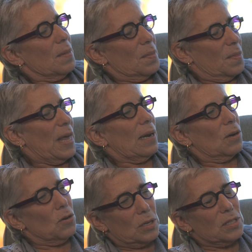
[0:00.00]

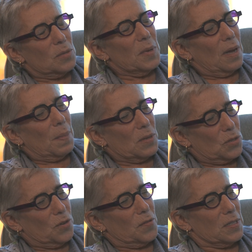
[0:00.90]
That looks to me on the
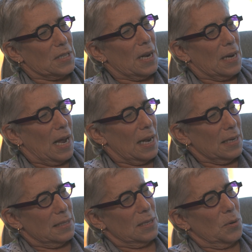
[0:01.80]
surface, and
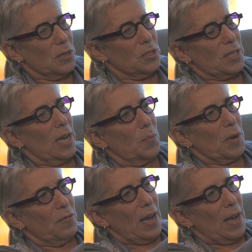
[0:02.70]
I see what you're saying, but if